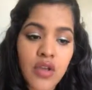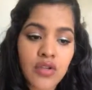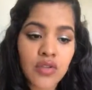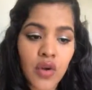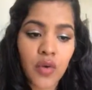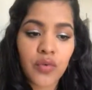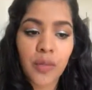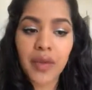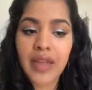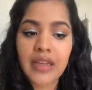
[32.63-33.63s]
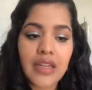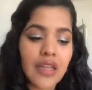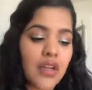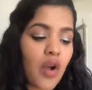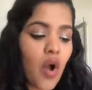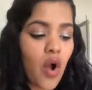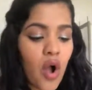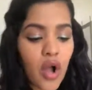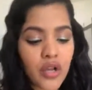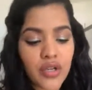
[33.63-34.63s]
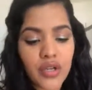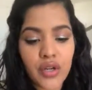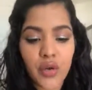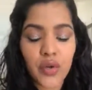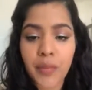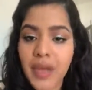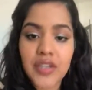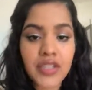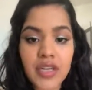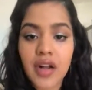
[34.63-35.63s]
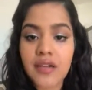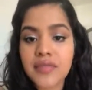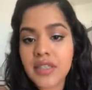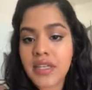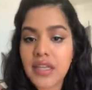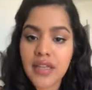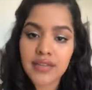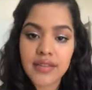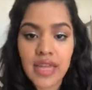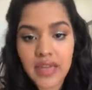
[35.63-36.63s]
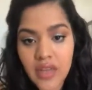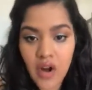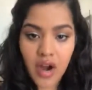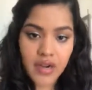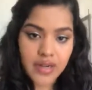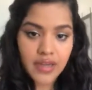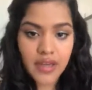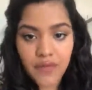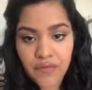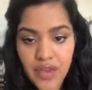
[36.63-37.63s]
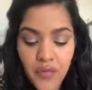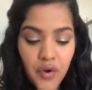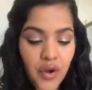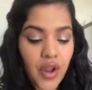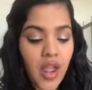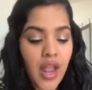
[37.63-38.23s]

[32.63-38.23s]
So depending on, your patient comes in that's tachycardic, fever,